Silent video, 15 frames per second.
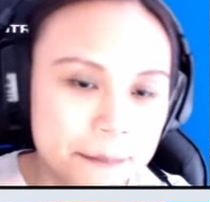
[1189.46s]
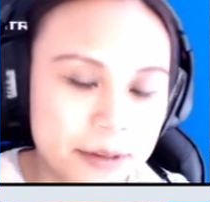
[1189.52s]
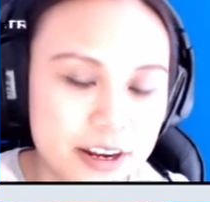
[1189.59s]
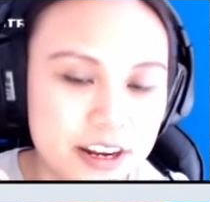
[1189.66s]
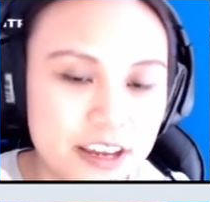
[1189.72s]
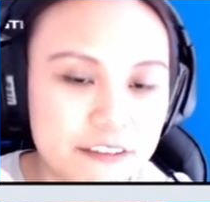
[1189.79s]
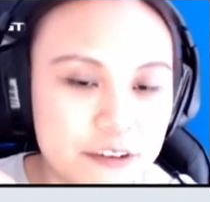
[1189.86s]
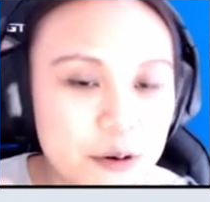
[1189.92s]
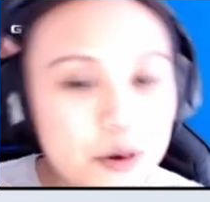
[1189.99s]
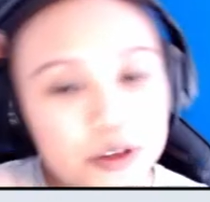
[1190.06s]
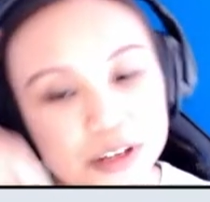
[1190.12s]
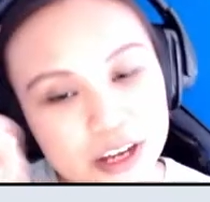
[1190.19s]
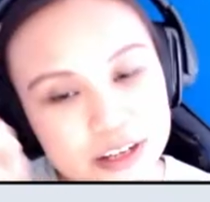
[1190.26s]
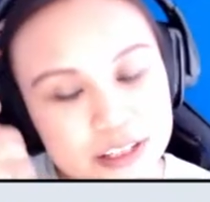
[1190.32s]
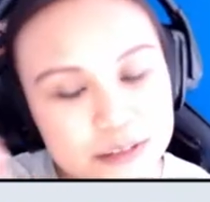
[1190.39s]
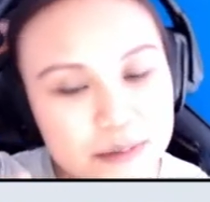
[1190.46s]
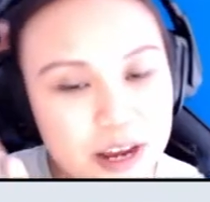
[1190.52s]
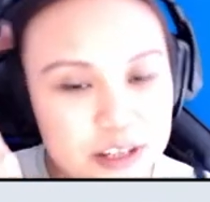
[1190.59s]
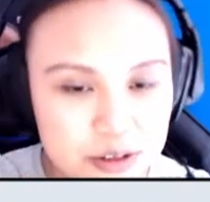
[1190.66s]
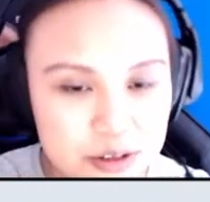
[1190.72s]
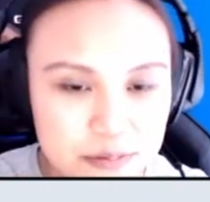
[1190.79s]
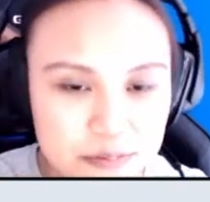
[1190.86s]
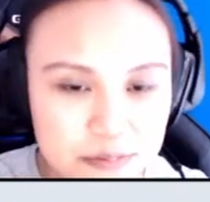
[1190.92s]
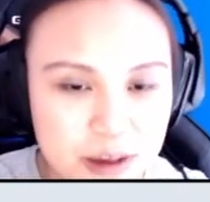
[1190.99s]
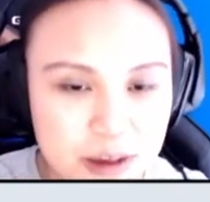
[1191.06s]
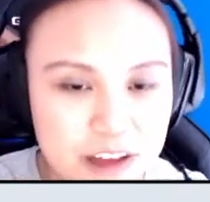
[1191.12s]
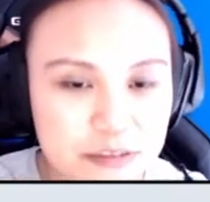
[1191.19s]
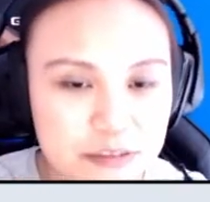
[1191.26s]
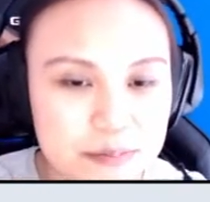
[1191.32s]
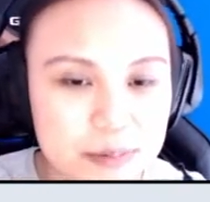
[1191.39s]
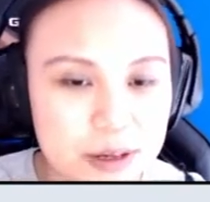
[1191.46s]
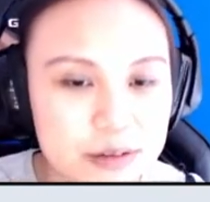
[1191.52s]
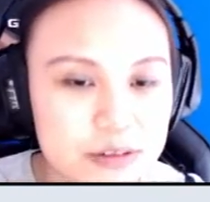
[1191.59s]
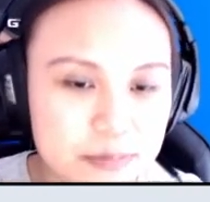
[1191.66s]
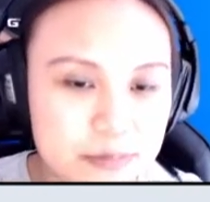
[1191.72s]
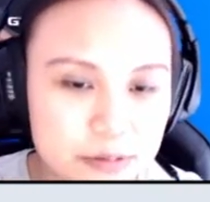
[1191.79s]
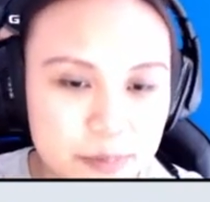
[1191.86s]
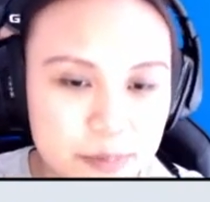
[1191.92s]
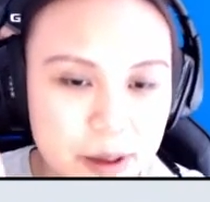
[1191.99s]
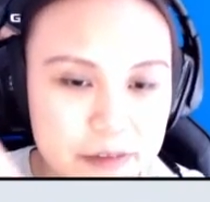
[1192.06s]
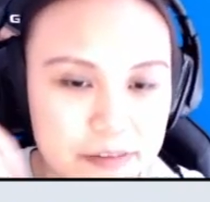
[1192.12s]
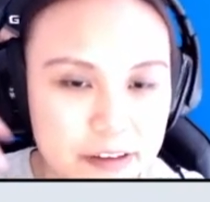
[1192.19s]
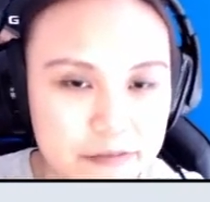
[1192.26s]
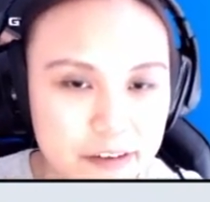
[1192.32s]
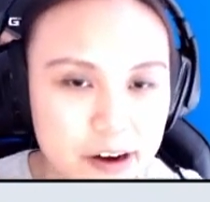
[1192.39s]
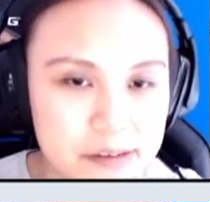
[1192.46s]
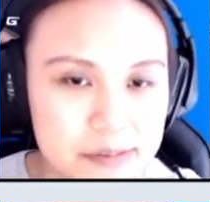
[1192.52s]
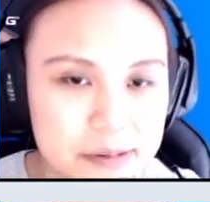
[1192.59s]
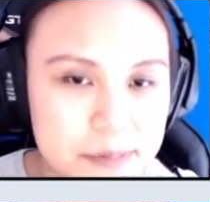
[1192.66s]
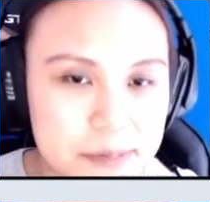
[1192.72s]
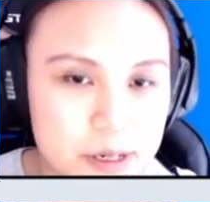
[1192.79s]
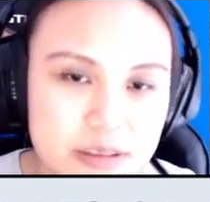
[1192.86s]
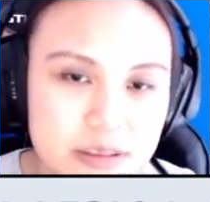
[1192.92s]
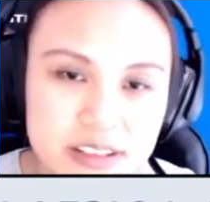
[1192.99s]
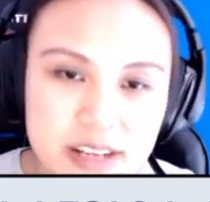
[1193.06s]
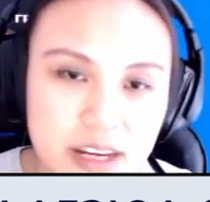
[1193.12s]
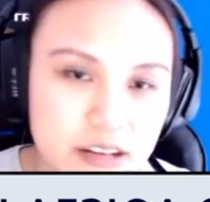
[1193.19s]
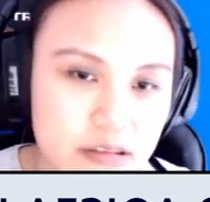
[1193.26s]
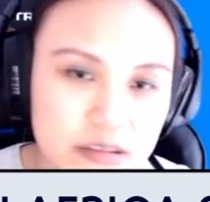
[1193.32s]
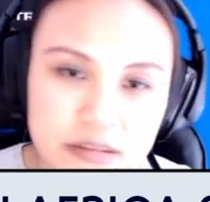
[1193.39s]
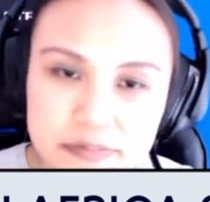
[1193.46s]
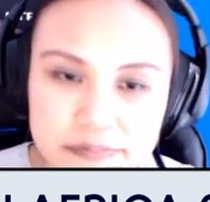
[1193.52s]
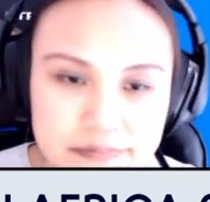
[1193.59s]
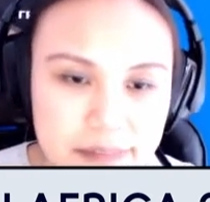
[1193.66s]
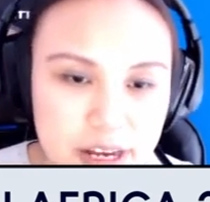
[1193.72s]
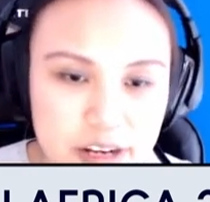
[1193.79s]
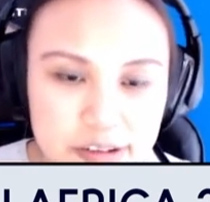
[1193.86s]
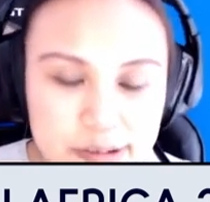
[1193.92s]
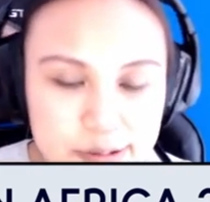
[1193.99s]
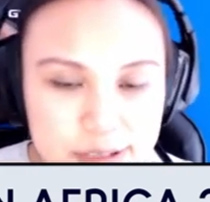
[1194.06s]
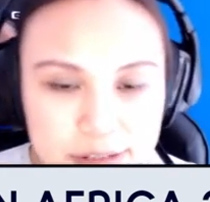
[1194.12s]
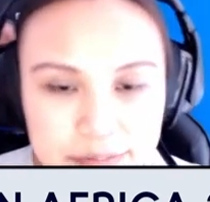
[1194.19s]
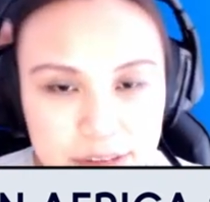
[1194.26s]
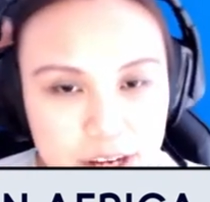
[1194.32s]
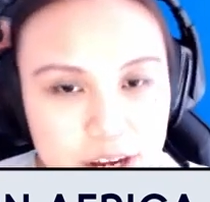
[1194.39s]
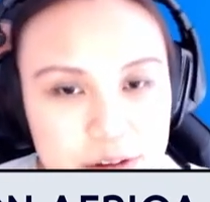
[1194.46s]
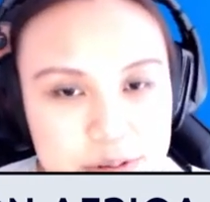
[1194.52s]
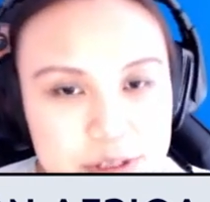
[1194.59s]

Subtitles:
if you want to customize your Python build or your Python environment build, then you better use something else.